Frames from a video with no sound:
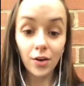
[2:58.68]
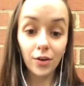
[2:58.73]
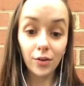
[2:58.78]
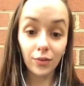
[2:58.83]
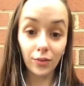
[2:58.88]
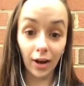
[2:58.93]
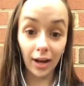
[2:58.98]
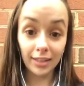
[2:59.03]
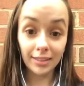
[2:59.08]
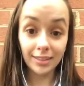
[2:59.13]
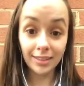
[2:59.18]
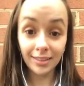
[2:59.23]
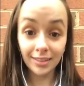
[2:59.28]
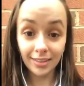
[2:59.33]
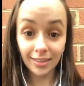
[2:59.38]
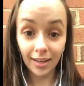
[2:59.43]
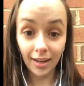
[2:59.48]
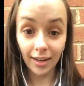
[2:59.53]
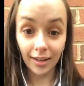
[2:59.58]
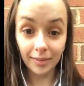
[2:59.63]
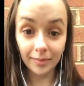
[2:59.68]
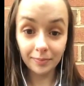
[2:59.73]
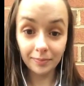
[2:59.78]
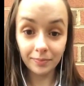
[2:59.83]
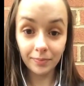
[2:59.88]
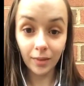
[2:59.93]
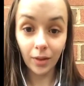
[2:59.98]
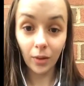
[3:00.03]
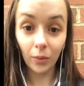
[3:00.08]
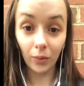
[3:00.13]
Rising Sun,
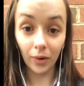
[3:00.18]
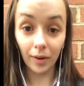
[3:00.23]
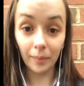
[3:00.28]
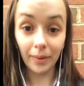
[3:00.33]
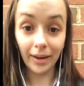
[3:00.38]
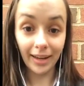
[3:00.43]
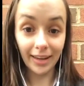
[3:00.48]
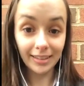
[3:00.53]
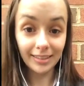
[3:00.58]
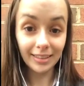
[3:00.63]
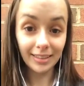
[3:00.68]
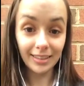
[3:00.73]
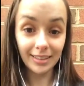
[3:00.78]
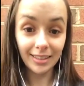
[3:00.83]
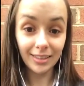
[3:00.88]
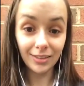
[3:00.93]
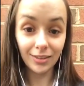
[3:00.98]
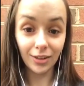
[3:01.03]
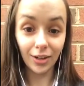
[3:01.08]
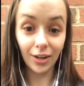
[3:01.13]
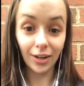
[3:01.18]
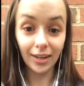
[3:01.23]
where my SATs are,